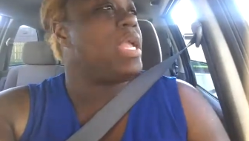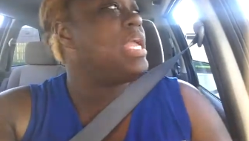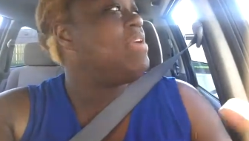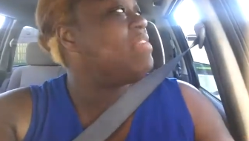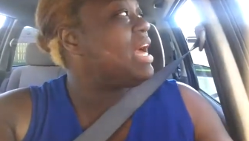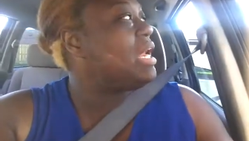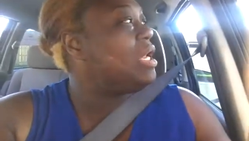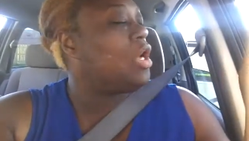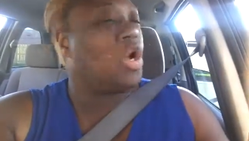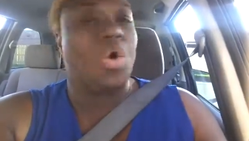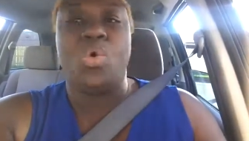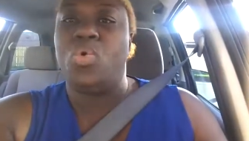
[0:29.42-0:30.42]
Even got a
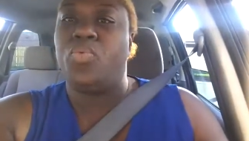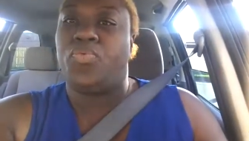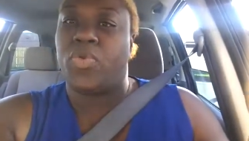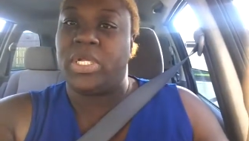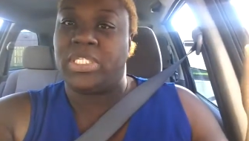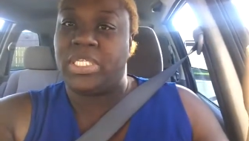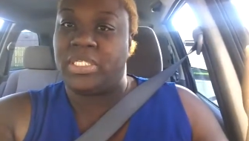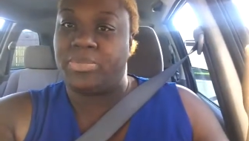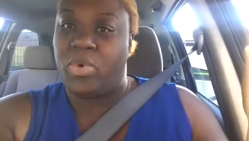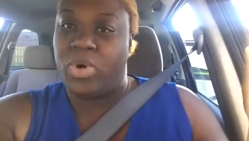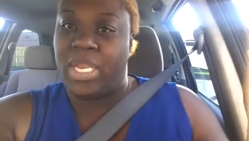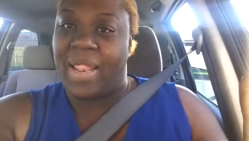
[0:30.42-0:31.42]
little cool front this
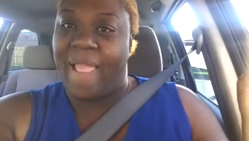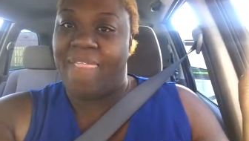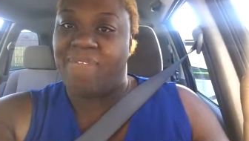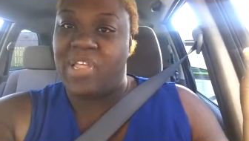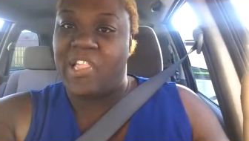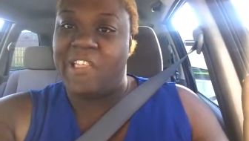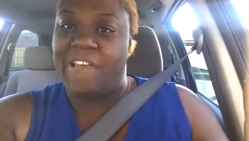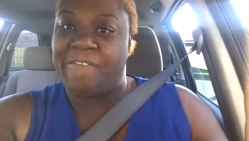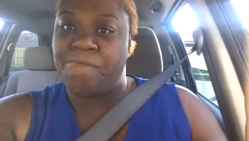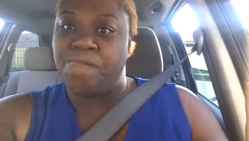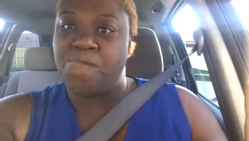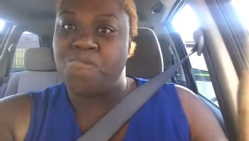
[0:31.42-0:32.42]
morning. Like I feel a little,
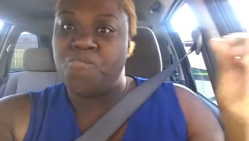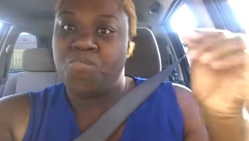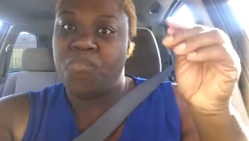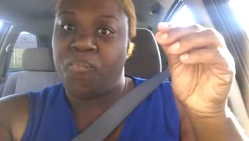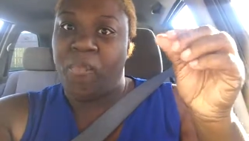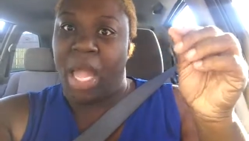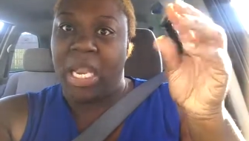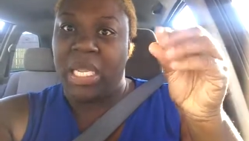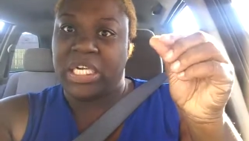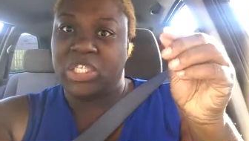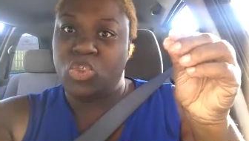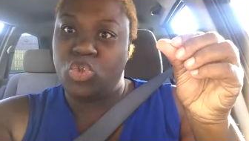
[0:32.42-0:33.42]
a
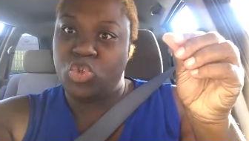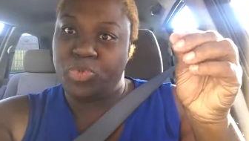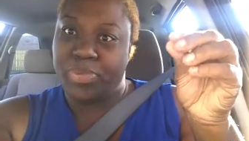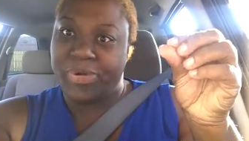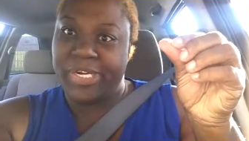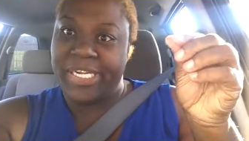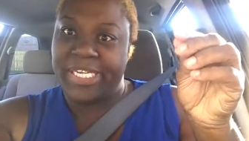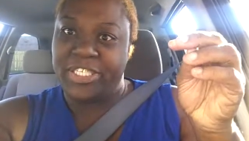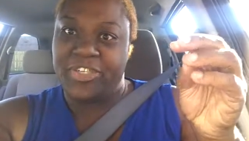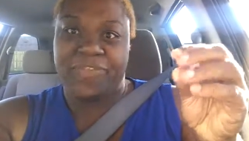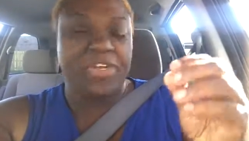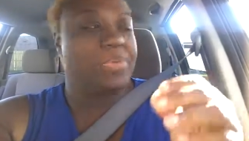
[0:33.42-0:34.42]
little cool breeze.
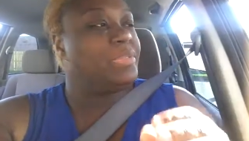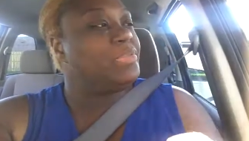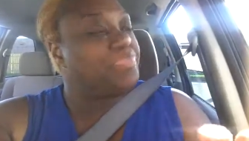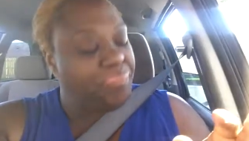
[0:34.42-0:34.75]
You feel me?